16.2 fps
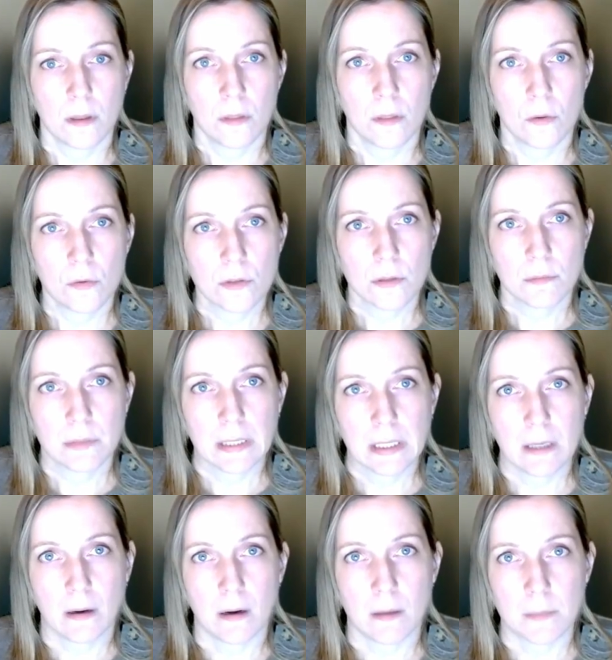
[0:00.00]
those are
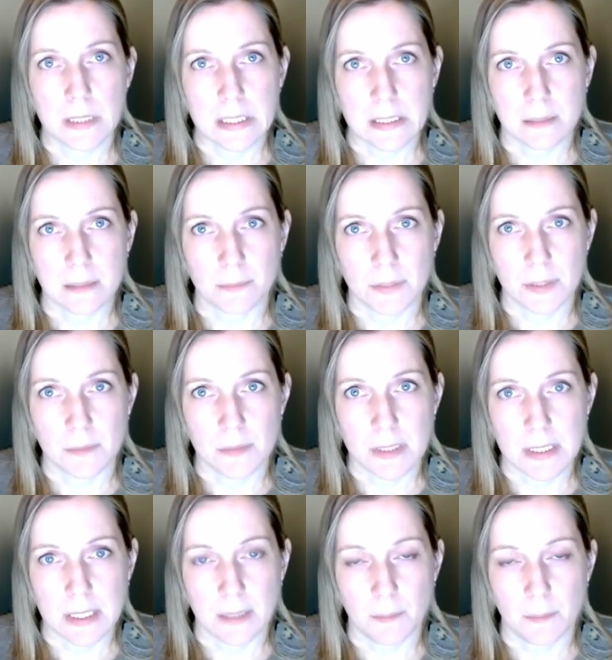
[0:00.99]
really common
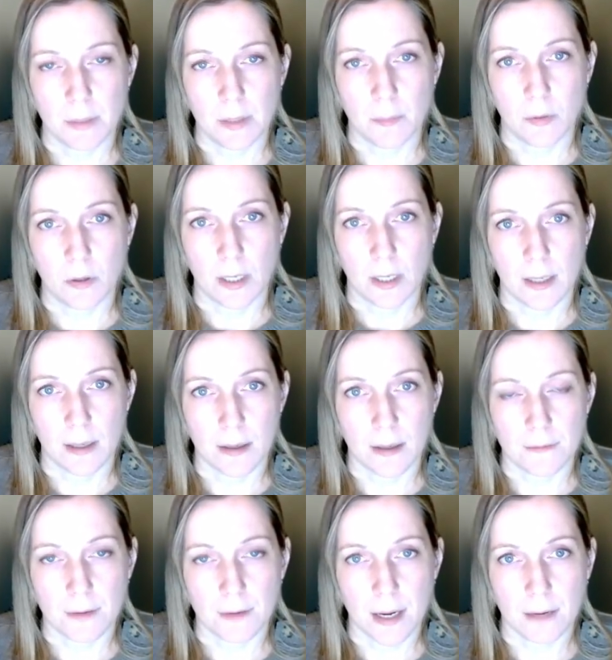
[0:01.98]
symptoms that people
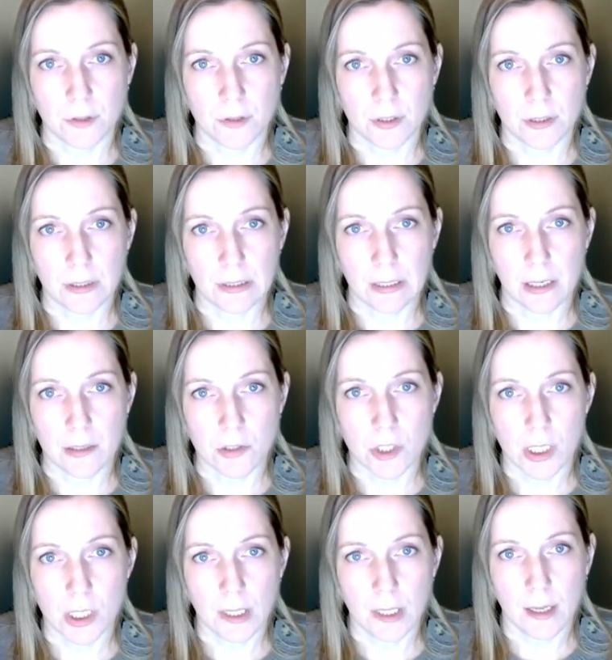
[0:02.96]
have after concussion,